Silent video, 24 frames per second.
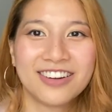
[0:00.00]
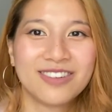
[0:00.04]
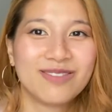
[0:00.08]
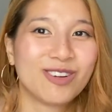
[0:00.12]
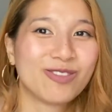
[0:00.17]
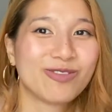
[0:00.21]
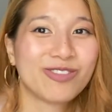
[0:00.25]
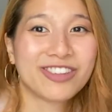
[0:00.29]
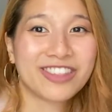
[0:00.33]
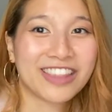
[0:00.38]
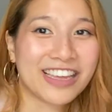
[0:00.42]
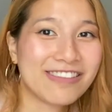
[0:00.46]
And
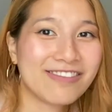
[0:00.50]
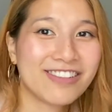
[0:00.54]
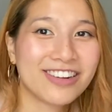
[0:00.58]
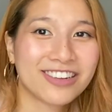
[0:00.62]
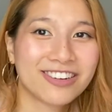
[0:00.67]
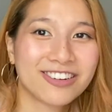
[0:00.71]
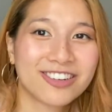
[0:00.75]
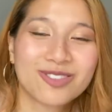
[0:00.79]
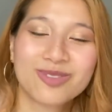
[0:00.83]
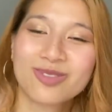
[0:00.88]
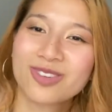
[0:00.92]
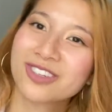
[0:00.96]
maybe if they want
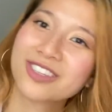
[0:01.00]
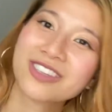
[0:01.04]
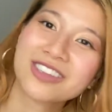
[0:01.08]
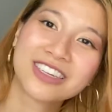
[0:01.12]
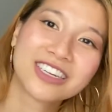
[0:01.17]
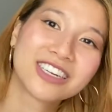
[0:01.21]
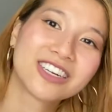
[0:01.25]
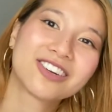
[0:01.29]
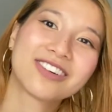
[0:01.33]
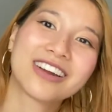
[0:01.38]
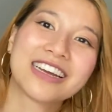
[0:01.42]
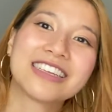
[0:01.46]
to explore
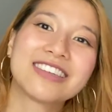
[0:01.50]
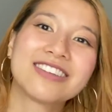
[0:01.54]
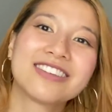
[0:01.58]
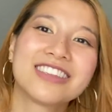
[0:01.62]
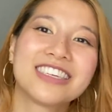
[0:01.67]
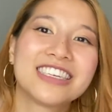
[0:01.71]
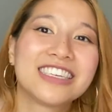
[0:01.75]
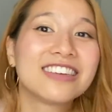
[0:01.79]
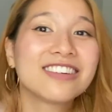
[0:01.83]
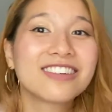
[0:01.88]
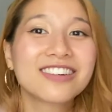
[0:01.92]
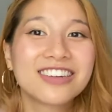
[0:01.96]
something and try
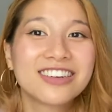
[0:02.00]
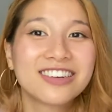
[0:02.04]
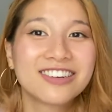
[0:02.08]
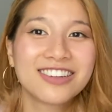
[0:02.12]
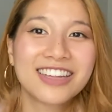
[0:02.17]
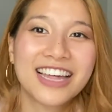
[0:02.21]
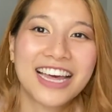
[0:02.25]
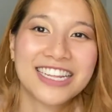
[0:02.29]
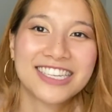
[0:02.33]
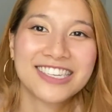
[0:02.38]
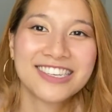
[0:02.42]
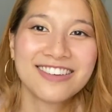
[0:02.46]
something, you can do
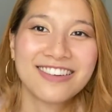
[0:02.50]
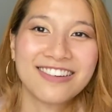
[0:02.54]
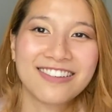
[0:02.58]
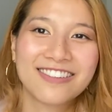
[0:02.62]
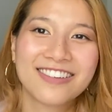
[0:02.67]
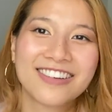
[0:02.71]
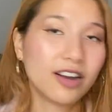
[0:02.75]
that too.